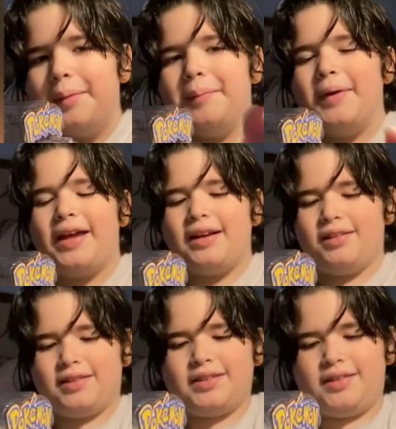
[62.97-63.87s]
Man, it
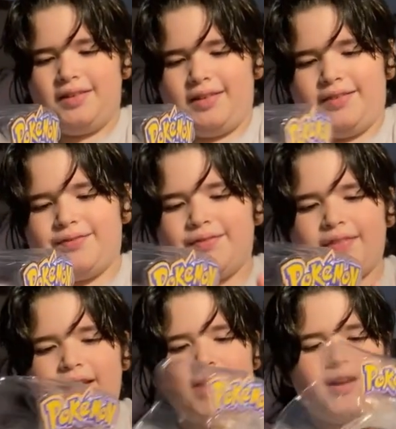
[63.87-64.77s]
looks good.
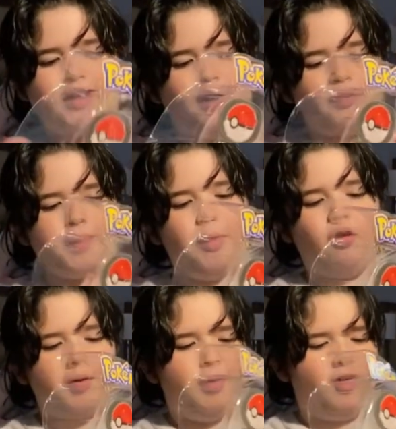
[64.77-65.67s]
Now for the
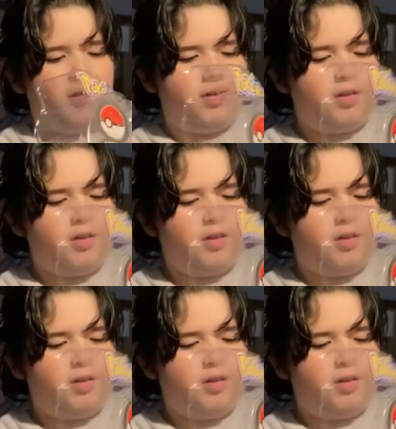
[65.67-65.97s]
Pokemon.